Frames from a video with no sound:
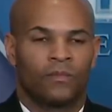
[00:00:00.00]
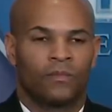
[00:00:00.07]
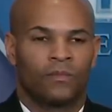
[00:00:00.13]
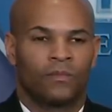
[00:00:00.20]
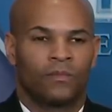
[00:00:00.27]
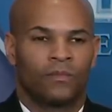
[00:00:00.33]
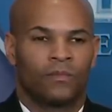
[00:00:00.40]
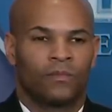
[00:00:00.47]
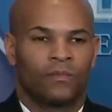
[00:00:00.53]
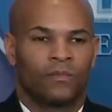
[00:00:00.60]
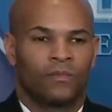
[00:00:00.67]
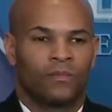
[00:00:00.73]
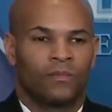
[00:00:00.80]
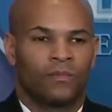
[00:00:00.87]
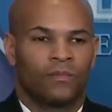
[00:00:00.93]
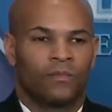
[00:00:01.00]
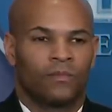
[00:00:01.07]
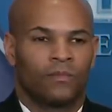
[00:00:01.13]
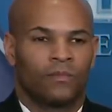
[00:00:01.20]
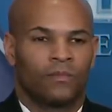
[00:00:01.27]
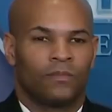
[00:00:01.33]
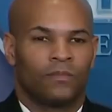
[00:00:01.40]

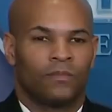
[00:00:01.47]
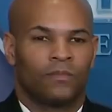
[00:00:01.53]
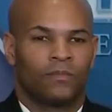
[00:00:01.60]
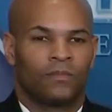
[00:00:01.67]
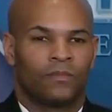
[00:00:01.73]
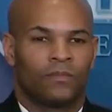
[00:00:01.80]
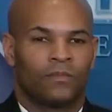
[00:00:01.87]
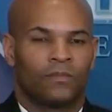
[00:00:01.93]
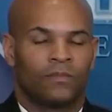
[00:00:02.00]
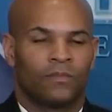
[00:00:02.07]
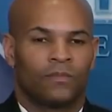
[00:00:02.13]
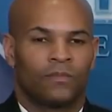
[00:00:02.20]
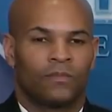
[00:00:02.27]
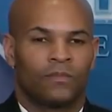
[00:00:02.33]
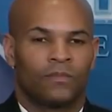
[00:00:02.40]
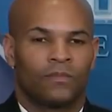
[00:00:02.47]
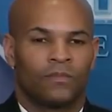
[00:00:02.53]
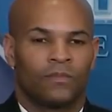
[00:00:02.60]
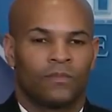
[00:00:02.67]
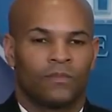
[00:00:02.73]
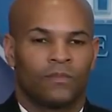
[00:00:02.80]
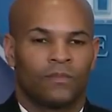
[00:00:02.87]

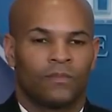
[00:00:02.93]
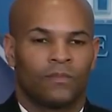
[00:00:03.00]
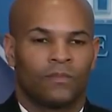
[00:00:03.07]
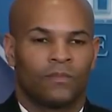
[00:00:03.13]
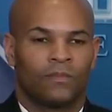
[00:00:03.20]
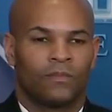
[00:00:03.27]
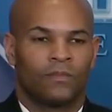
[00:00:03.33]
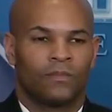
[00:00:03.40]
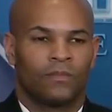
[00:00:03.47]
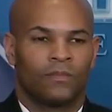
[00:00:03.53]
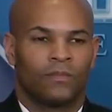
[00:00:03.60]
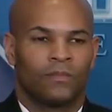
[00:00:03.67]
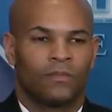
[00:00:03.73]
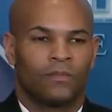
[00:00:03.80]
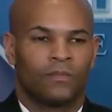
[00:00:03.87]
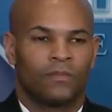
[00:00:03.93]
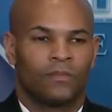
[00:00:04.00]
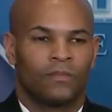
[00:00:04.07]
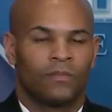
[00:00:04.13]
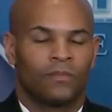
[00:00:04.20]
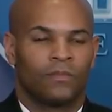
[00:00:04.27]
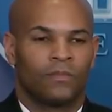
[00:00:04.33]

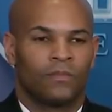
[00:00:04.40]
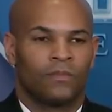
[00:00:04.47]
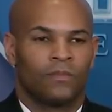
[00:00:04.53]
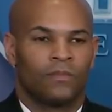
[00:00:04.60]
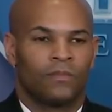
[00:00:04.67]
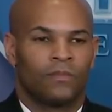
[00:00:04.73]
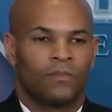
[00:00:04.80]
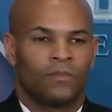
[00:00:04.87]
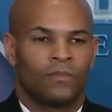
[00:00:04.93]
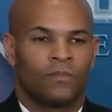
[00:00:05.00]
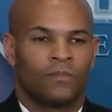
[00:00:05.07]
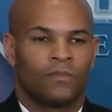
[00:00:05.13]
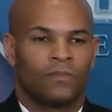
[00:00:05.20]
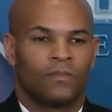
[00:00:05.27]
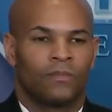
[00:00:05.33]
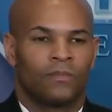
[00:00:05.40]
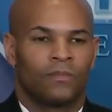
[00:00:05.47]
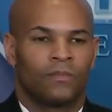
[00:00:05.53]
[no speech]